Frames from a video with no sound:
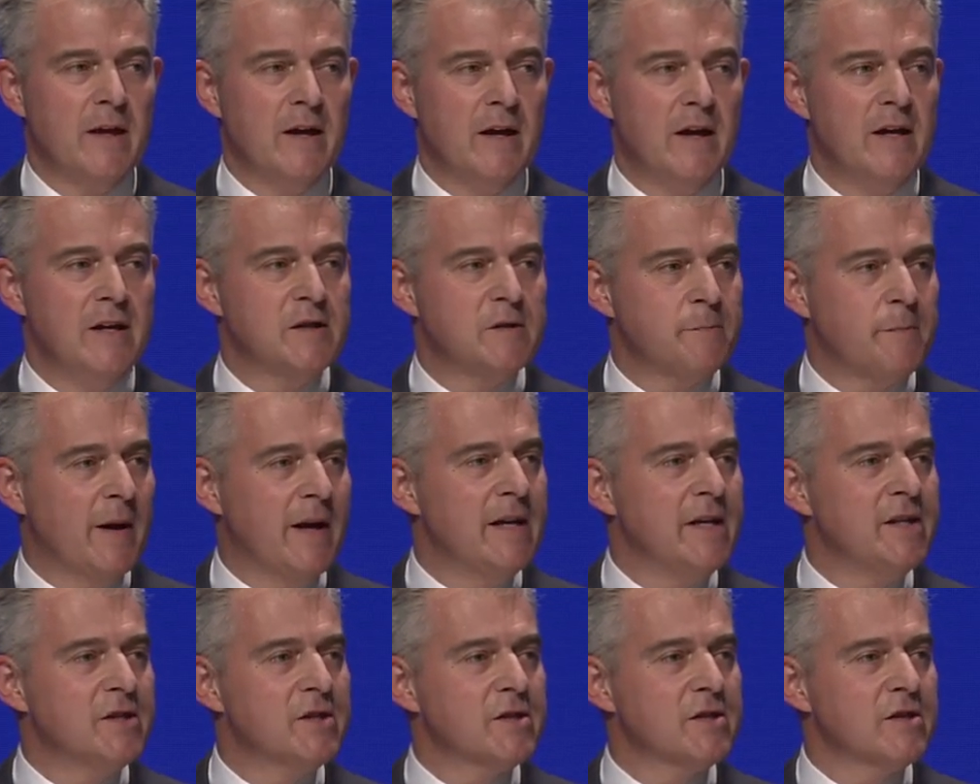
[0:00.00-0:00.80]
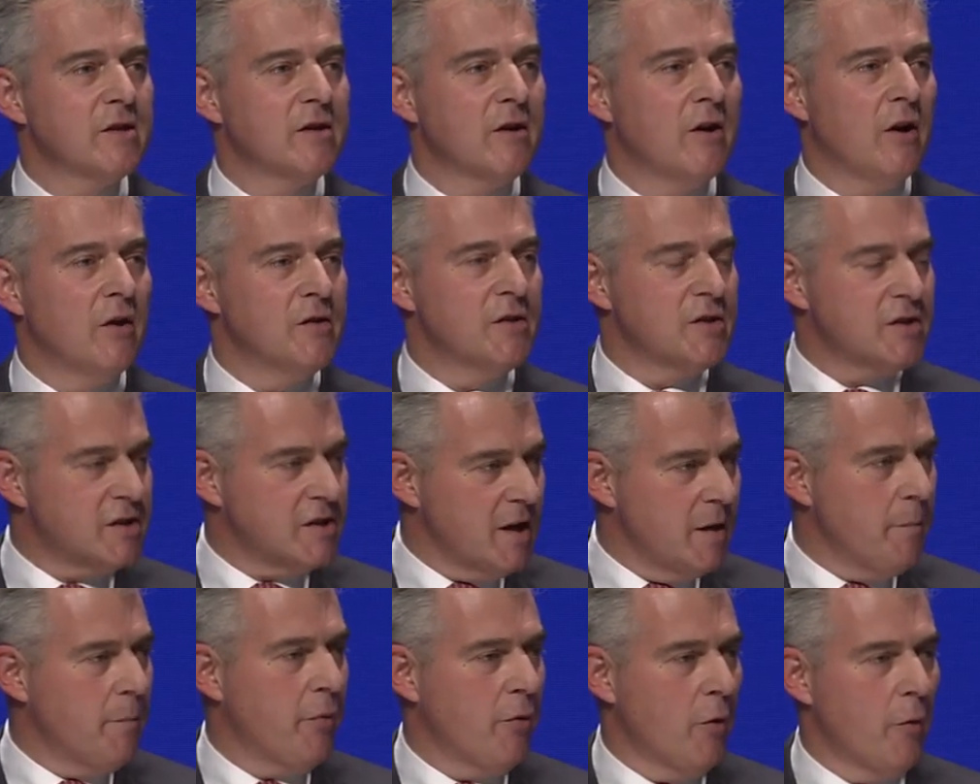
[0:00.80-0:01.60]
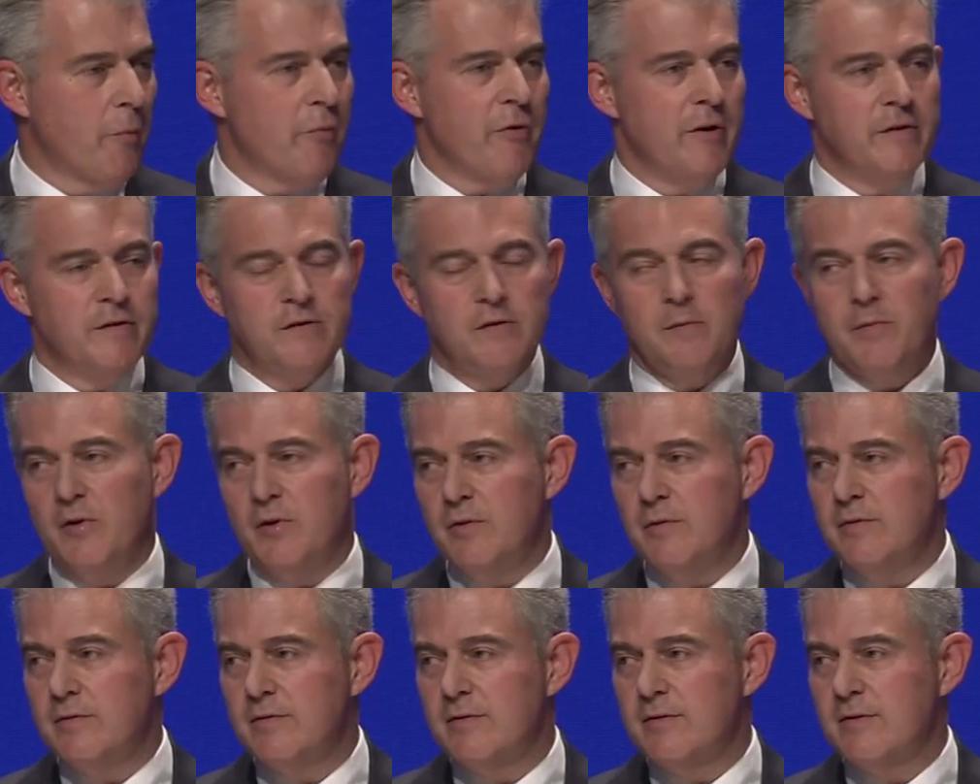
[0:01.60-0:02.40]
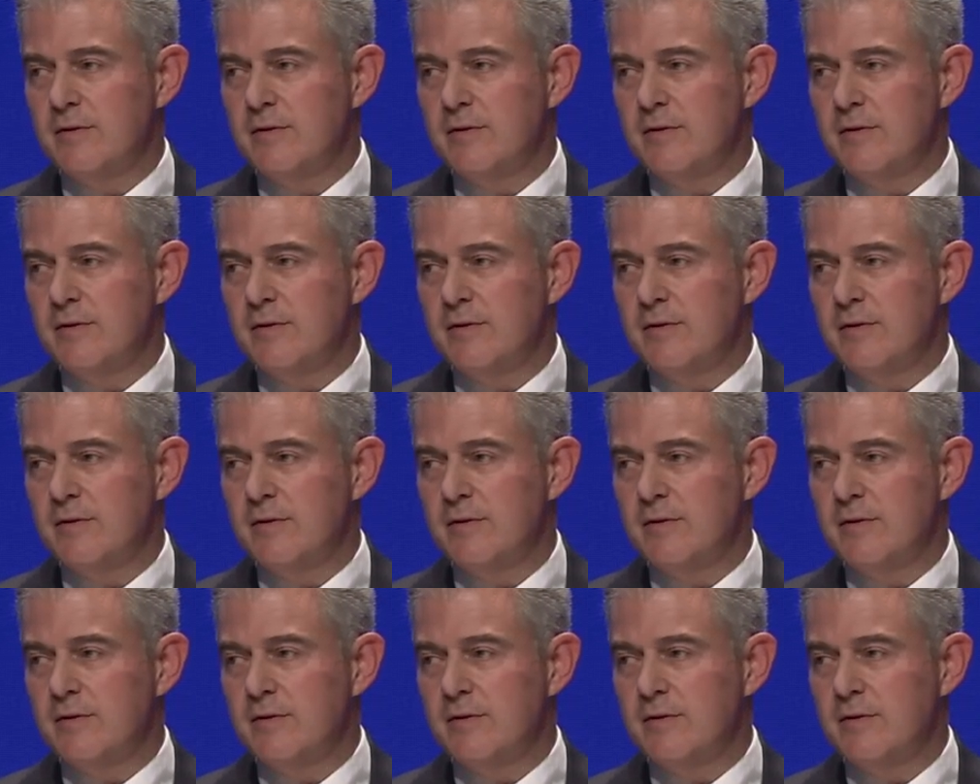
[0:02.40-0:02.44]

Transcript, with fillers: It's based on the simple principle